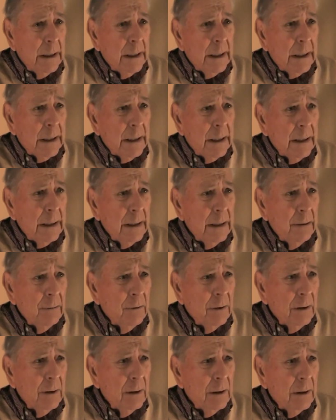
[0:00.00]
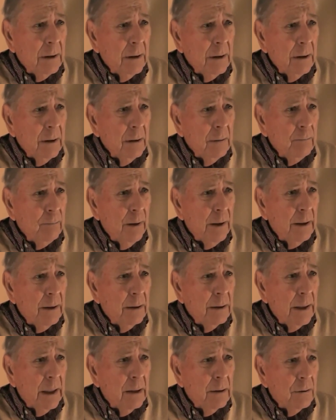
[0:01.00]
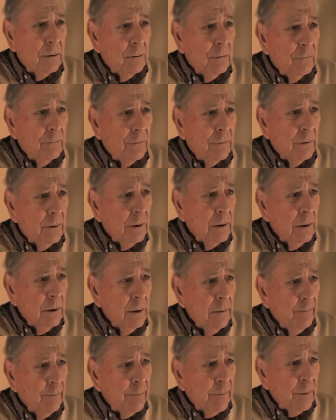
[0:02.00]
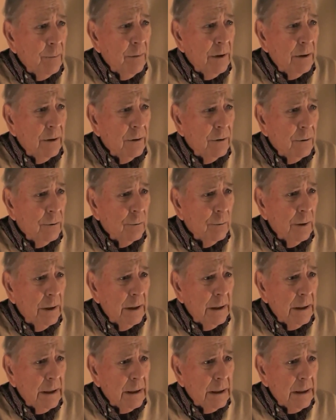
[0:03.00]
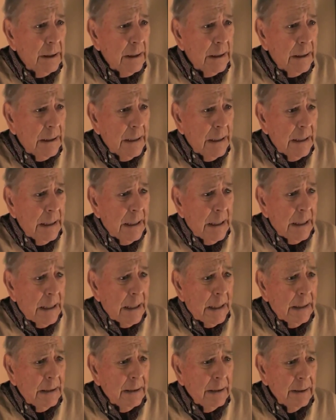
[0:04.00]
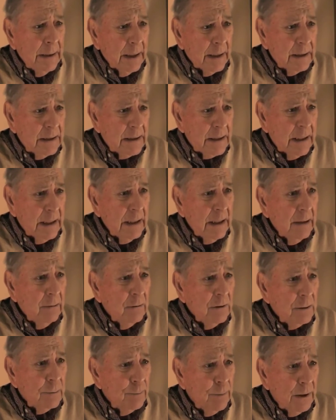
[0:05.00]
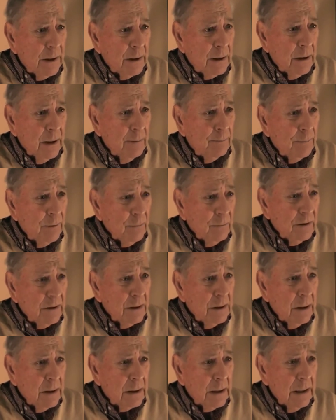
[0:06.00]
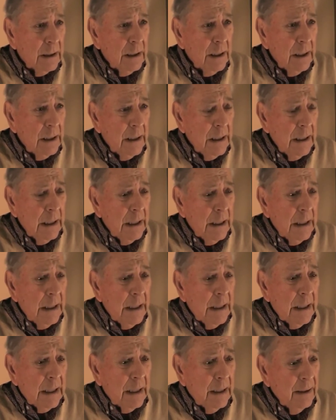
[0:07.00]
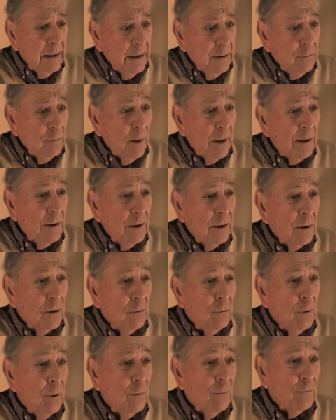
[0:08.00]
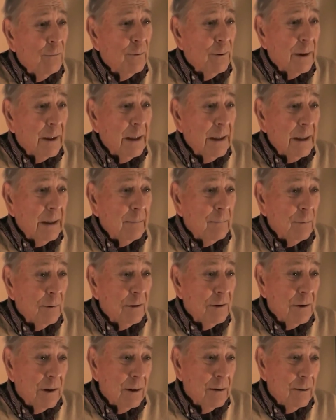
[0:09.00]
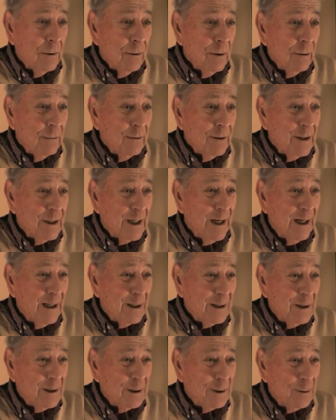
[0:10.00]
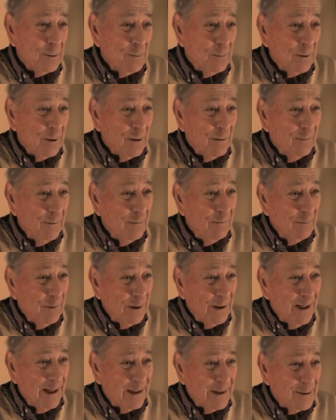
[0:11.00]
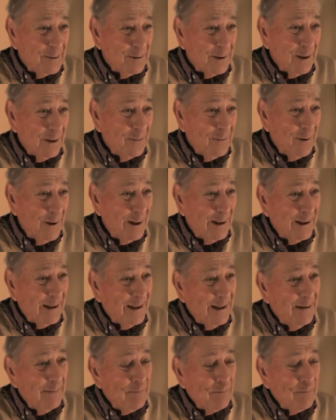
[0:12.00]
And he bailed out over the Mediterranean. And the next day he was picked up. He was lucky. And he wanted to go over again, which I thought was kind of stupid of him, but that's what he wanted.